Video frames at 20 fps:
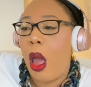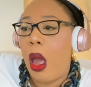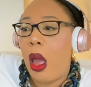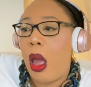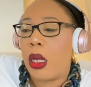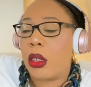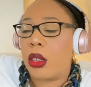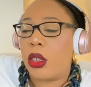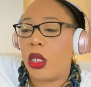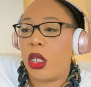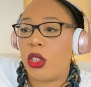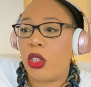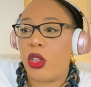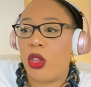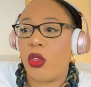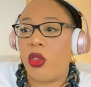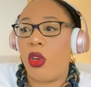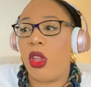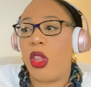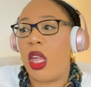Just
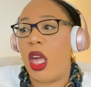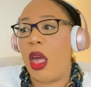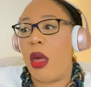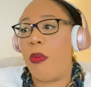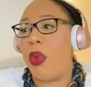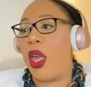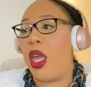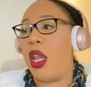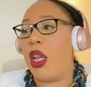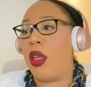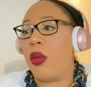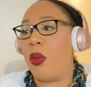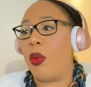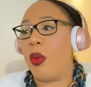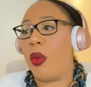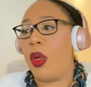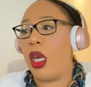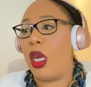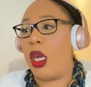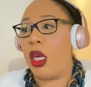throw that pen
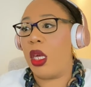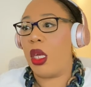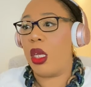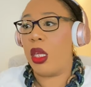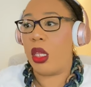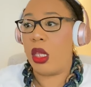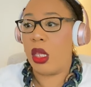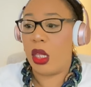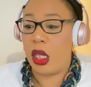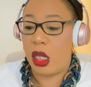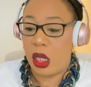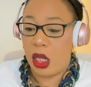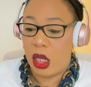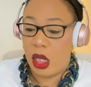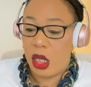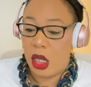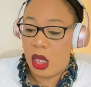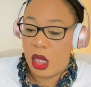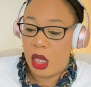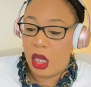away.
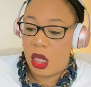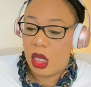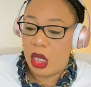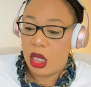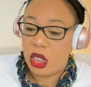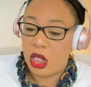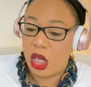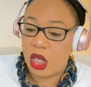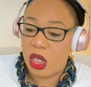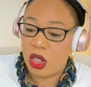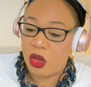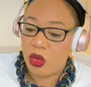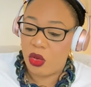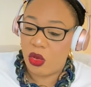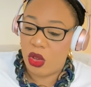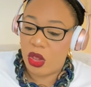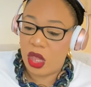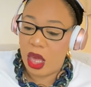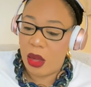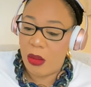Just
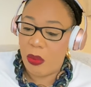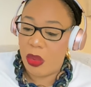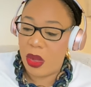throw that